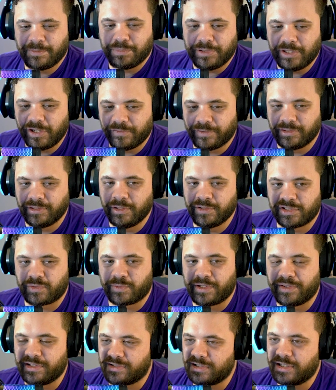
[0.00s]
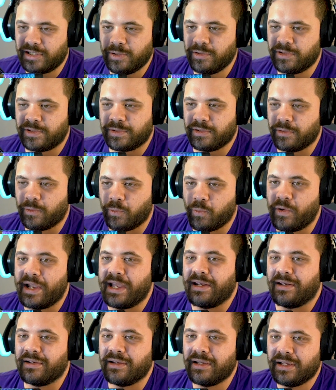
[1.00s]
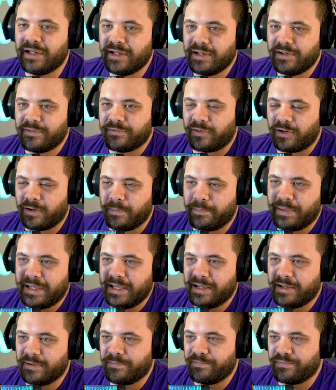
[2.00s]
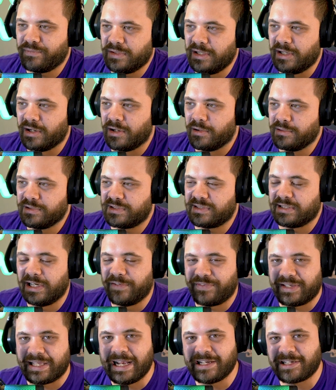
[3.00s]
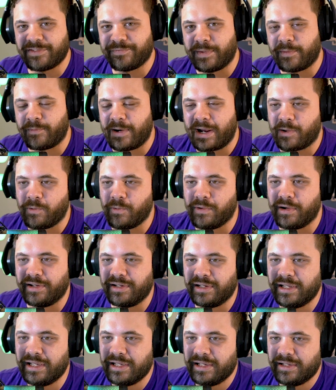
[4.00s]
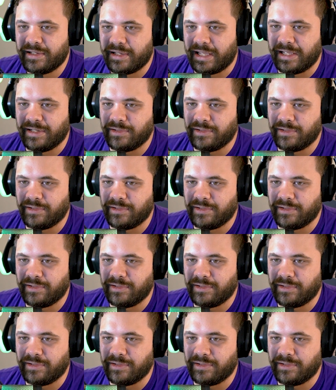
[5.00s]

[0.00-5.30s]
beautiful losers run this huge win for a big, you know, solidification for my rank one in